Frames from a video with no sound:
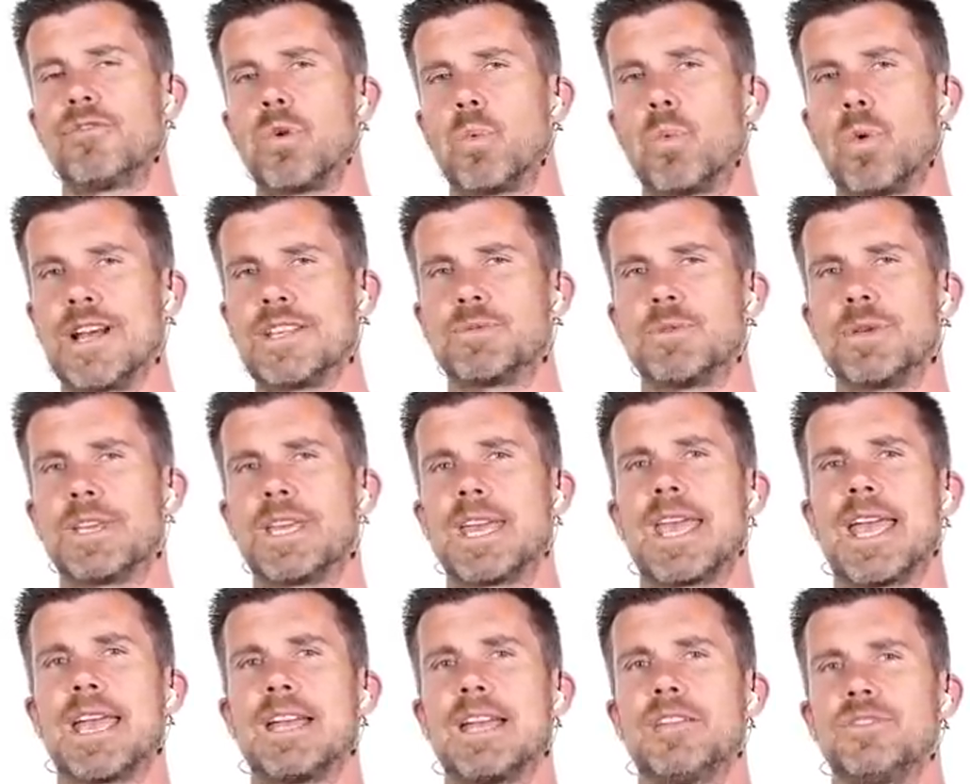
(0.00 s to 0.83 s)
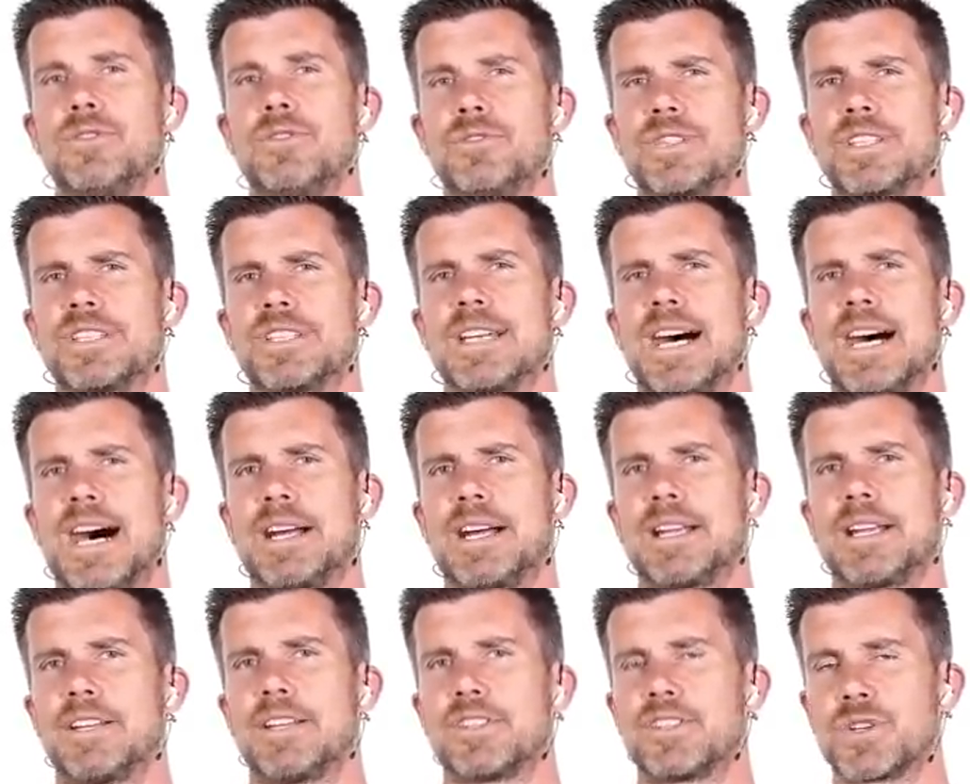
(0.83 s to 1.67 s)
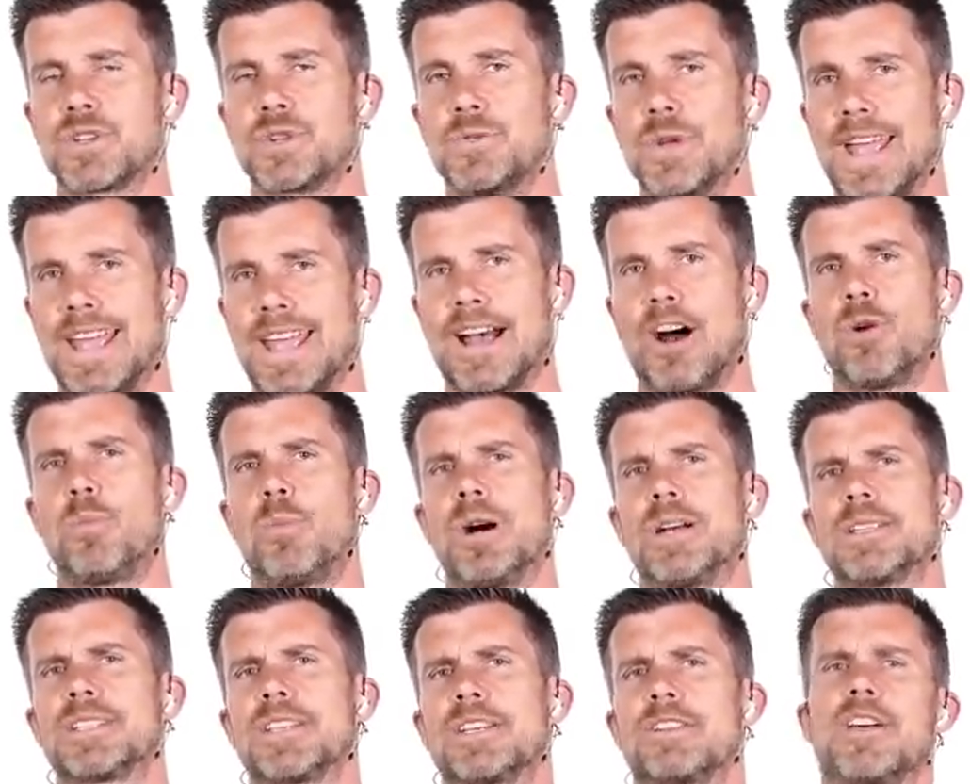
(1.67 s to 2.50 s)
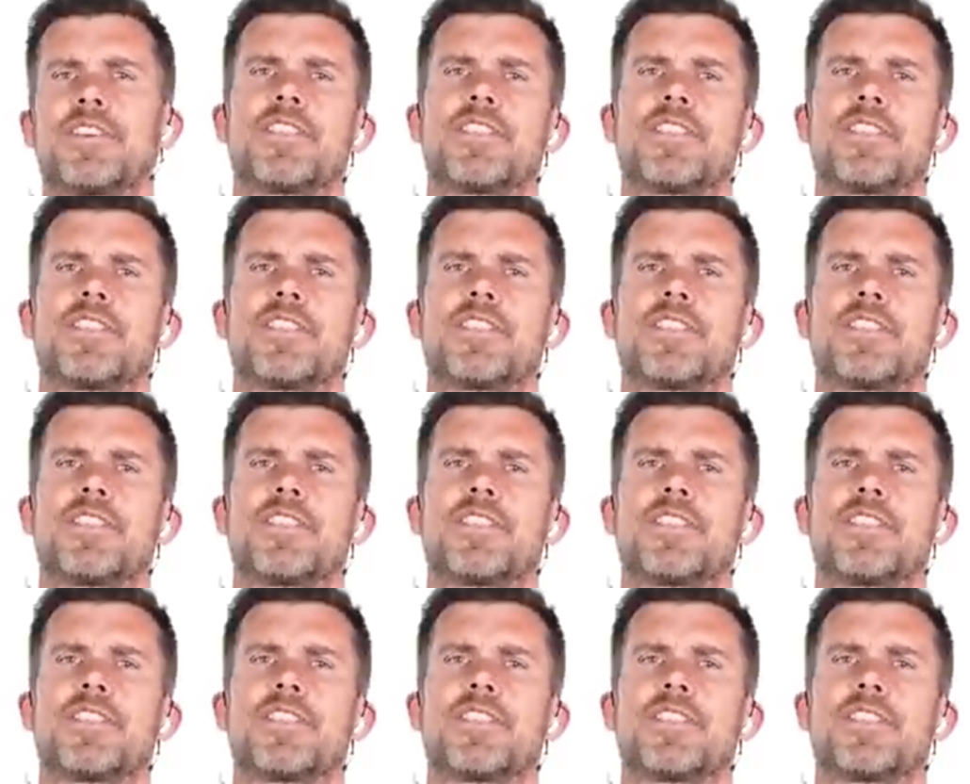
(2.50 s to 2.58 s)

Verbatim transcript: of the ways we can use data to help us.